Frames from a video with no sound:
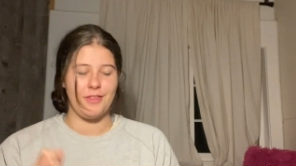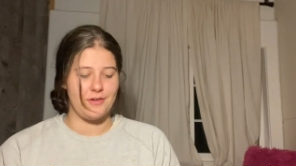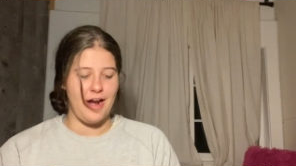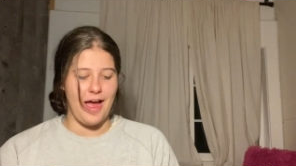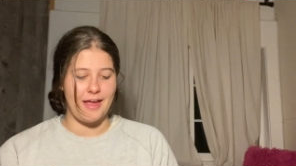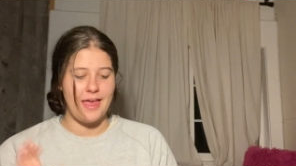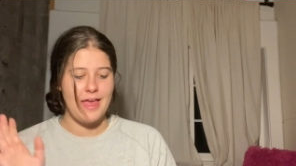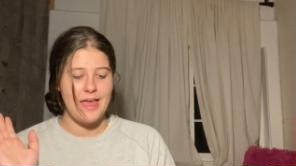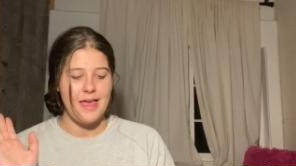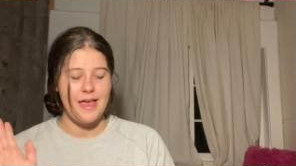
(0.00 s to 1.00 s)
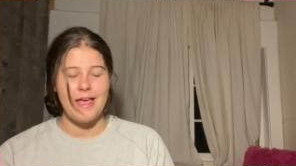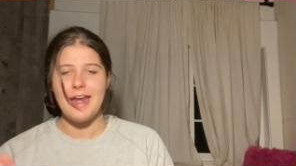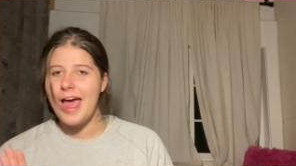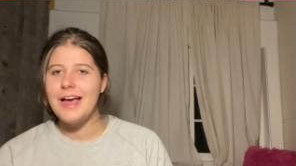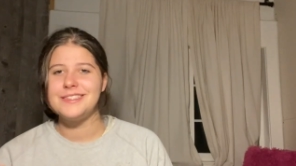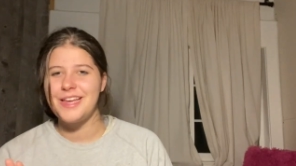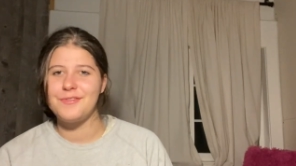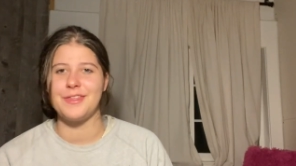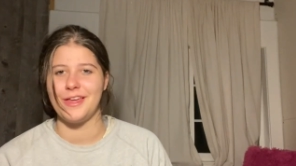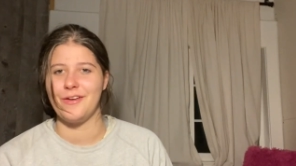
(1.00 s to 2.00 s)
on the rack and it has
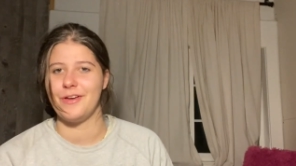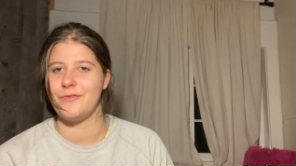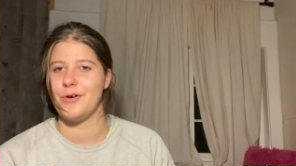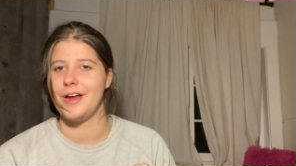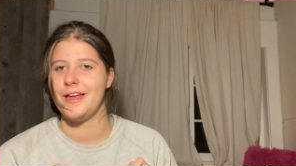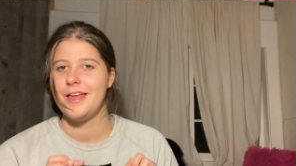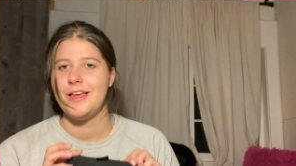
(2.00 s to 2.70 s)
everything going for it.